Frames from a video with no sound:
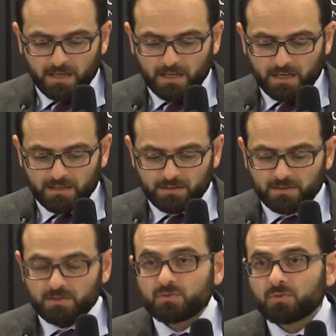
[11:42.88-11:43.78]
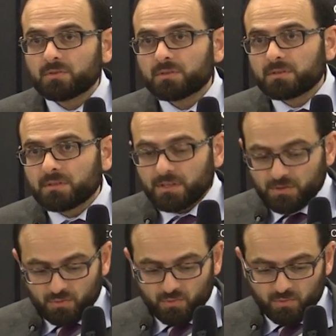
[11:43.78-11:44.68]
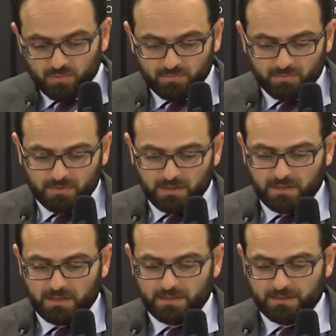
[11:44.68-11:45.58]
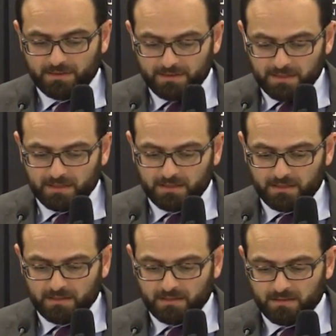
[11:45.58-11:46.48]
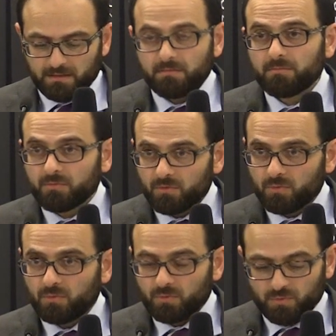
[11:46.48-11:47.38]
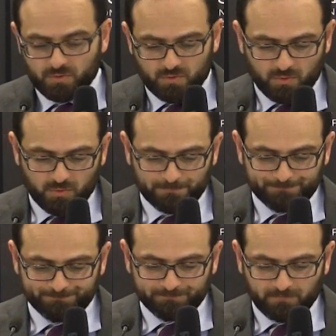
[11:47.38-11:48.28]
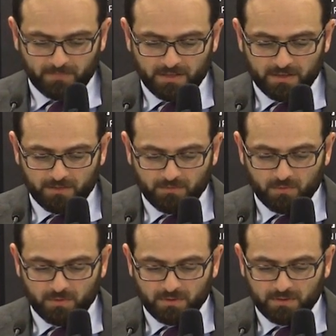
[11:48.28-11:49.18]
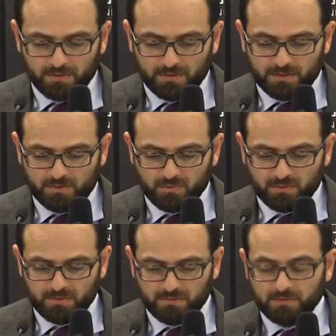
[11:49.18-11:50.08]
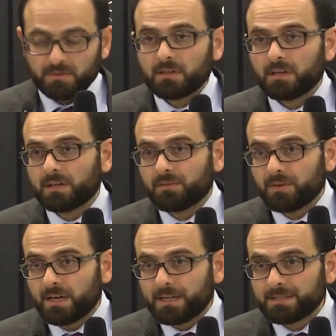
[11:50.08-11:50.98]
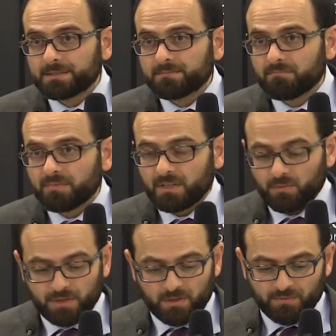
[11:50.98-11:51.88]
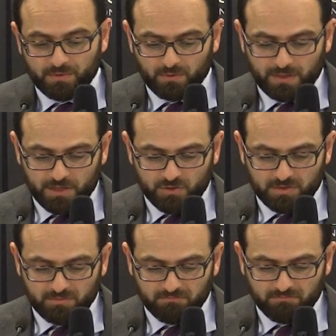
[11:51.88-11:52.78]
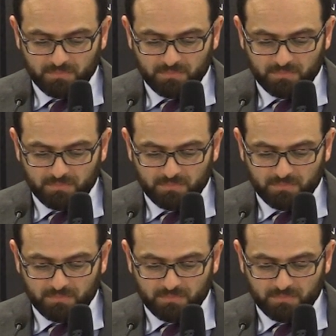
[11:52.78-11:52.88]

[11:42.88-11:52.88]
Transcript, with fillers: and it should renew uh, the thinking to do so. Therefore, they should uh, revise their way of education